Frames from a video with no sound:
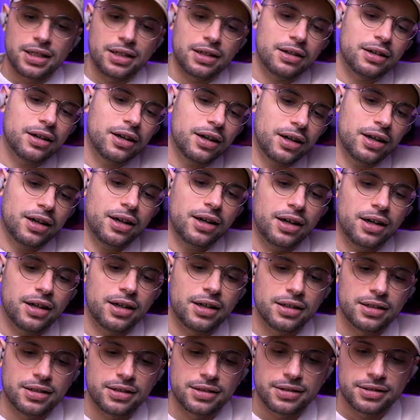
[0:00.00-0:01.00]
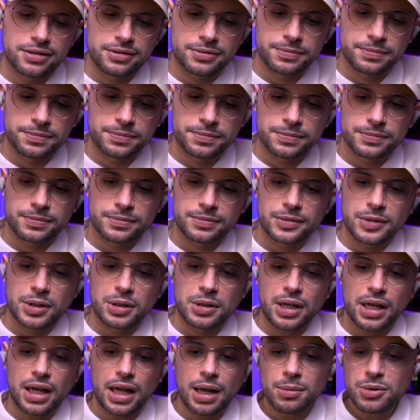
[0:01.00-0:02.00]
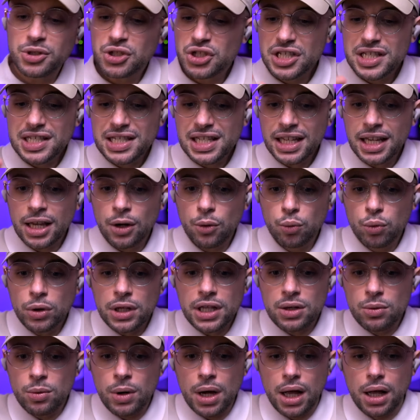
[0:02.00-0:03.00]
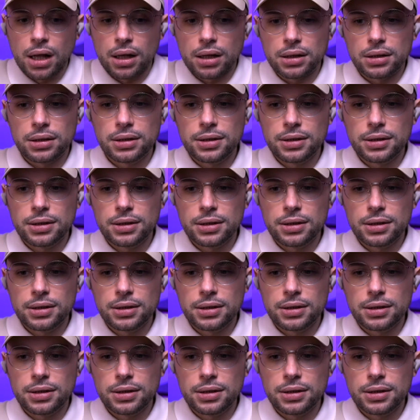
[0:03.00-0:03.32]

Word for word: Ah. I mean, she's singing really well.